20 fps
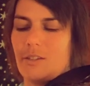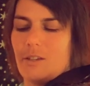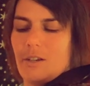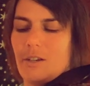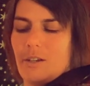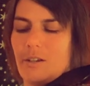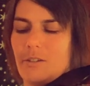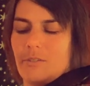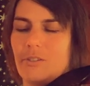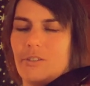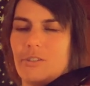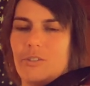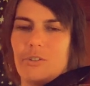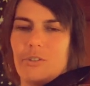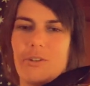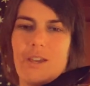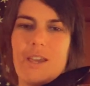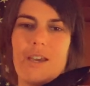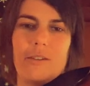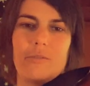
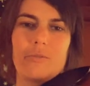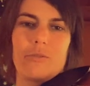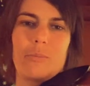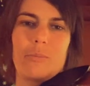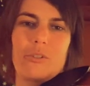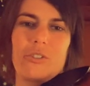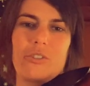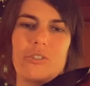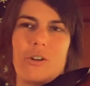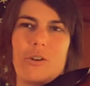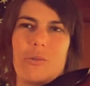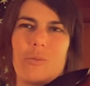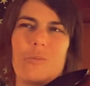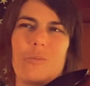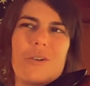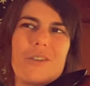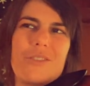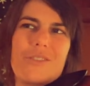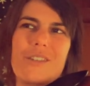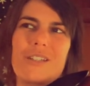So yeah, from the start,
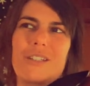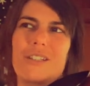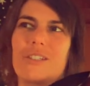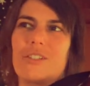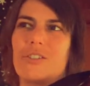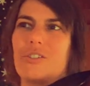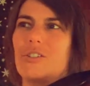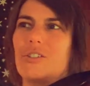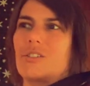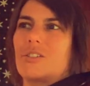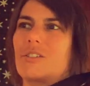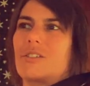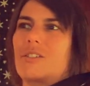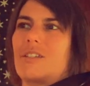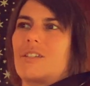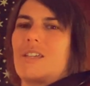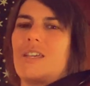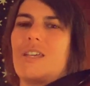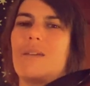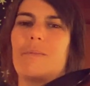one thing to just
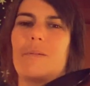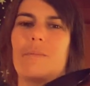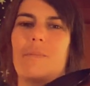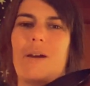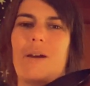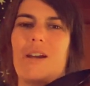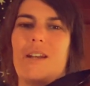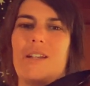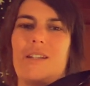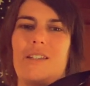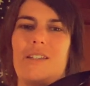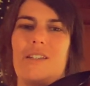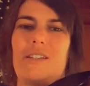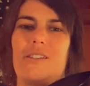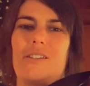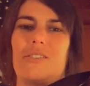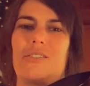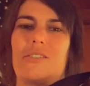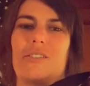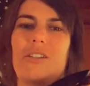keep in mind
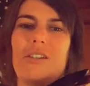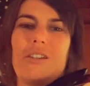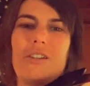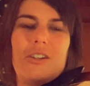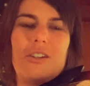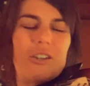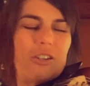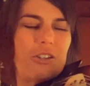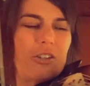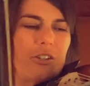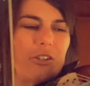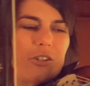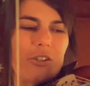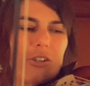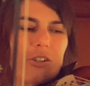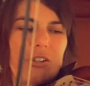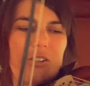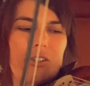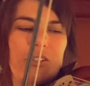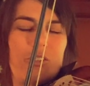is
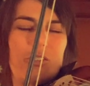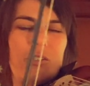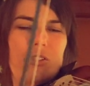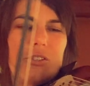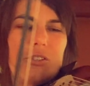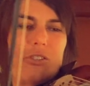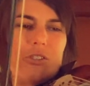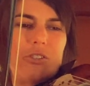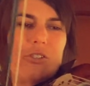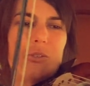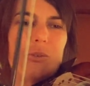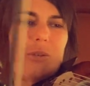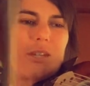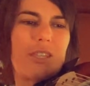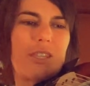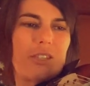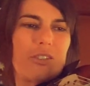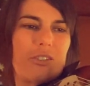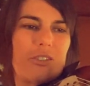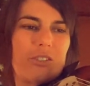you're
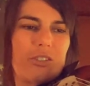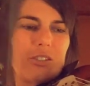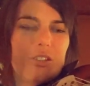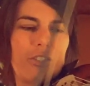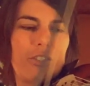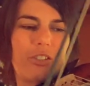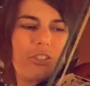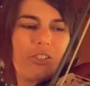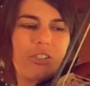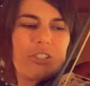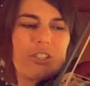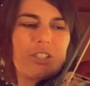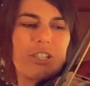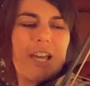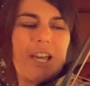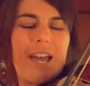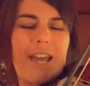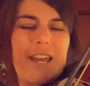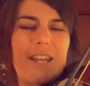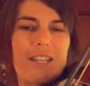doing this
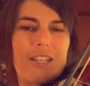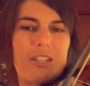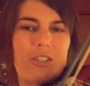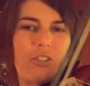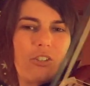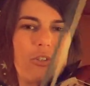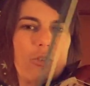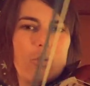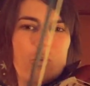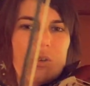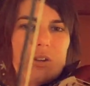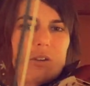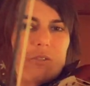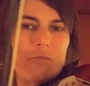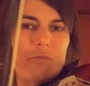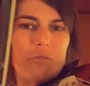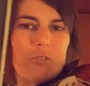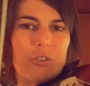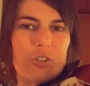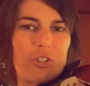slide into a
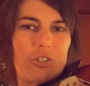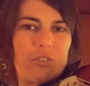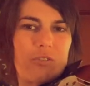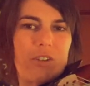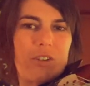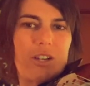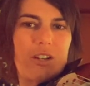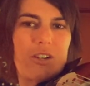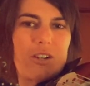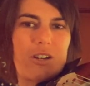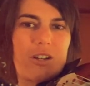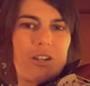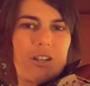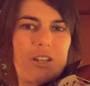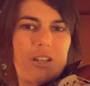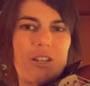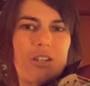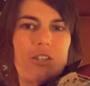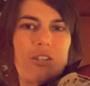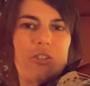first finger
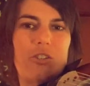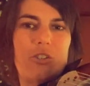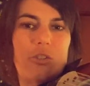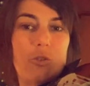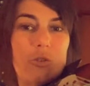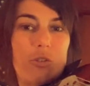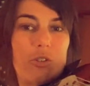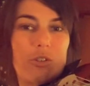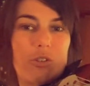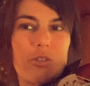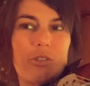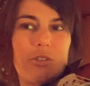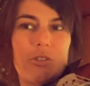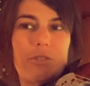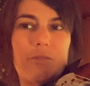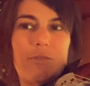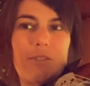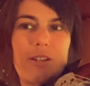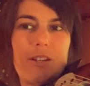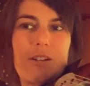to your
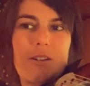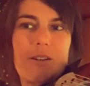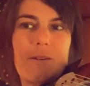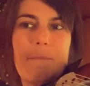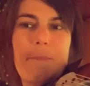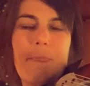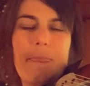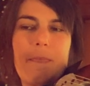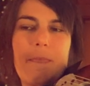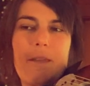third finger